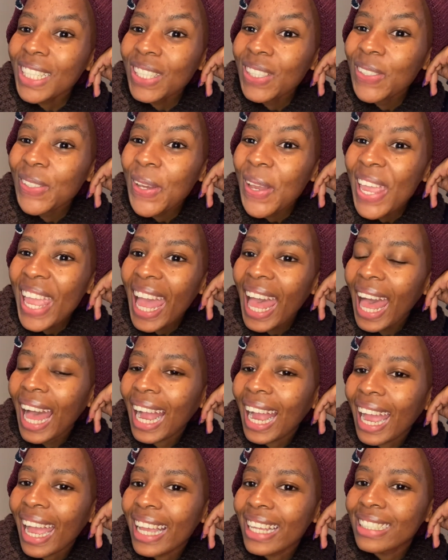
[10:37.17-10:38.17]
So yeah,
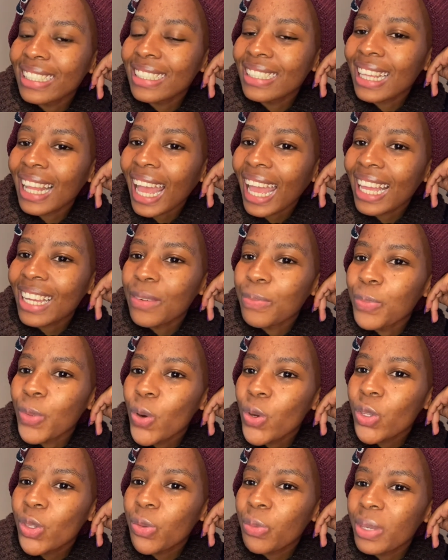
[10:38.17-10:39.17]
guys, like
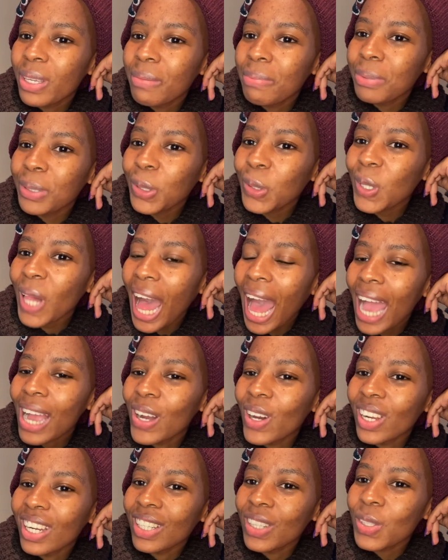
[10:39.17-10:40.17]
most people, I
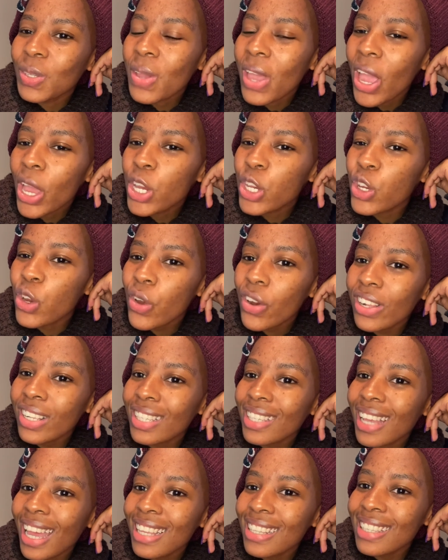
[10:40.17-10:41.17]
got into actuarial
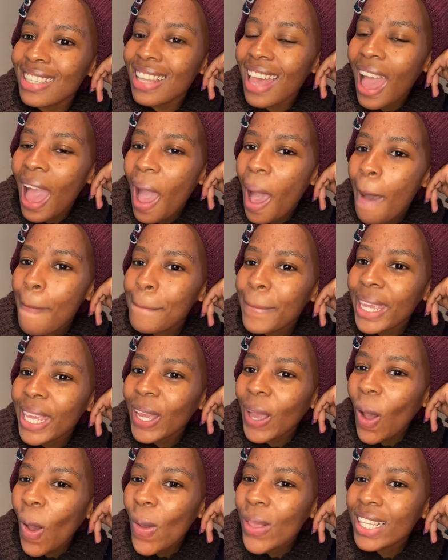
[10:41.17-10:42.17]
science
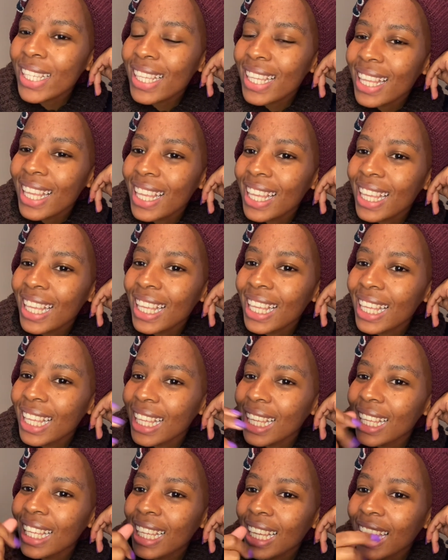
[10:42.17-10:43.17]
because
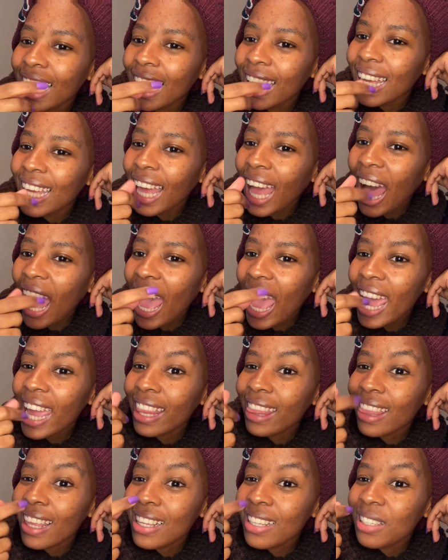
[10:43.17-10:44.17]
I had
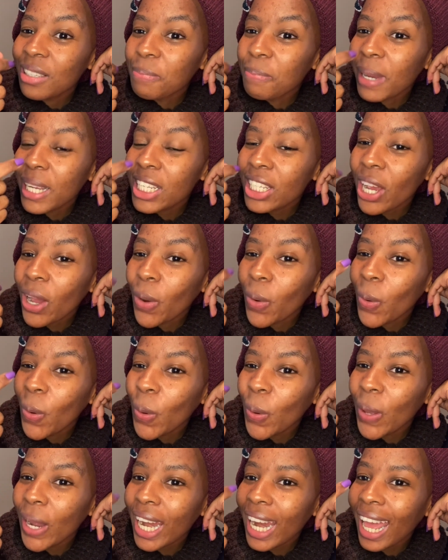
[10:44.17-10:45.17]
this machango,
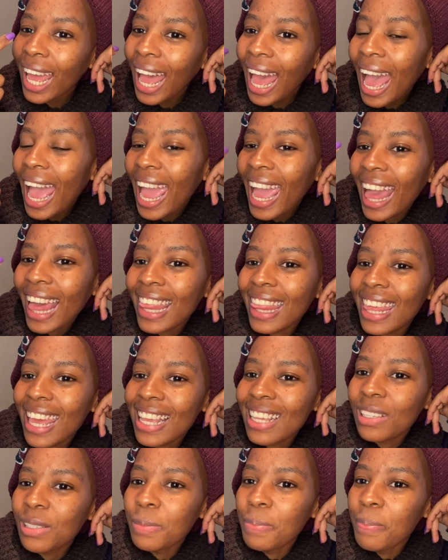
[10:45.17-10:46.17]
I had
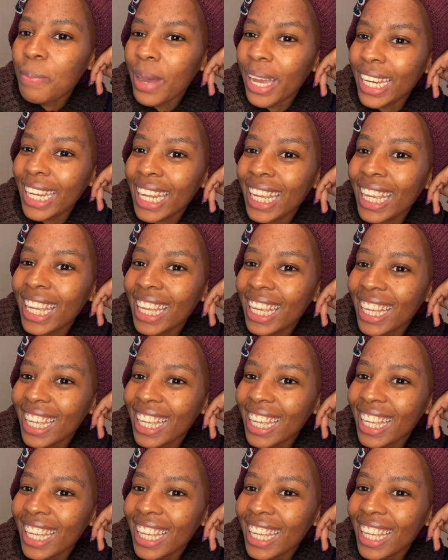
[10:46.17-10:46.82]
this money.